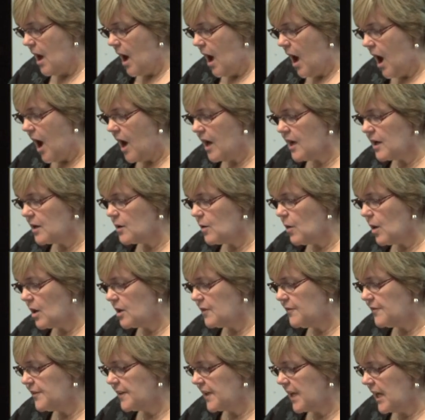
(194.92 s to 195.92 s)
Higher
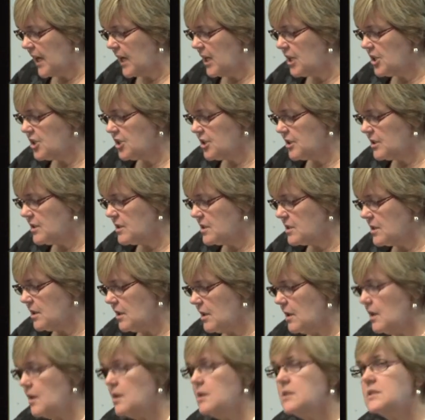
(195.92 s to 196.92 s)
qualifications
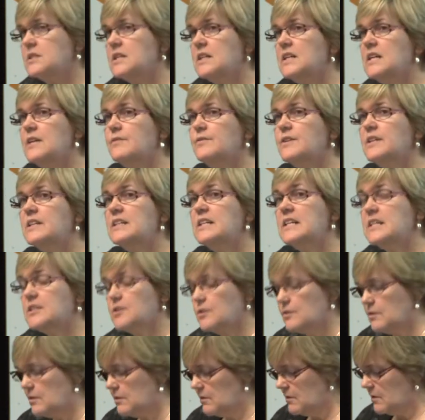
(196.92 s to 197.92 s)
deliver
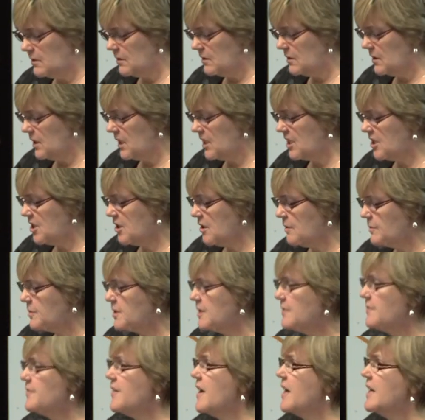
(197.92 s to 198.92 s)
little in terms
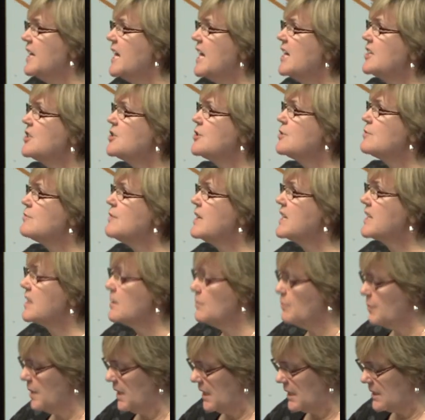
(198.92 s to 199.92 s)
of financial
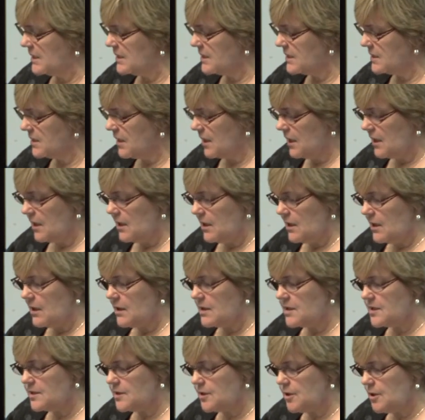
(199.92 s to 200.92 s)
recompense,
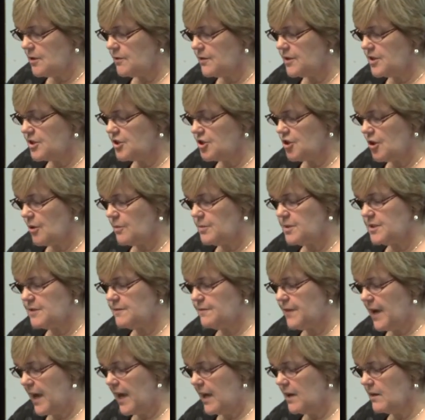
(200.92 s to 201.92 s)
as service jobs
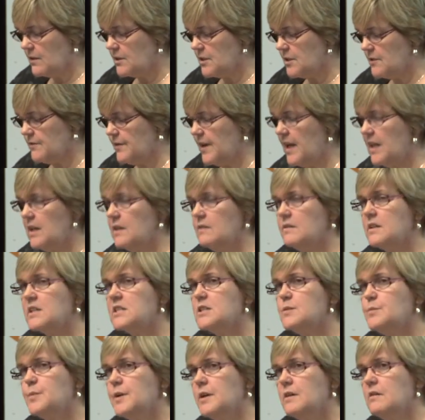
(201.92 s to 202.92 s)
fail to value
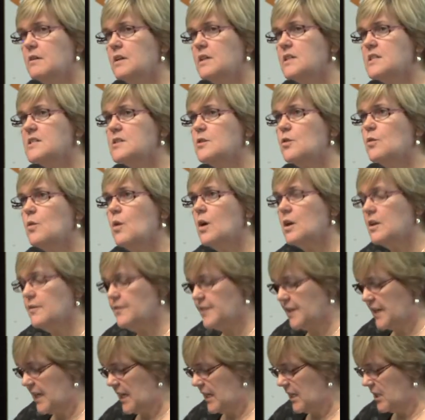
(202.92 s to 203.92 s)
experience or
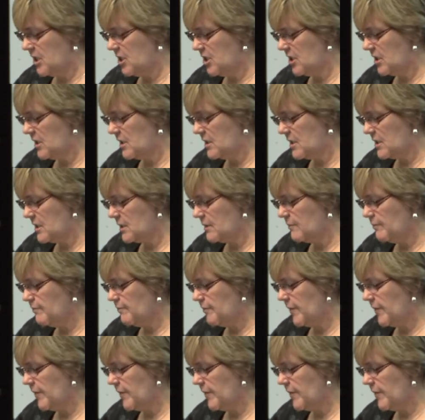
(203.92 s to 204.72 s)
qualifications.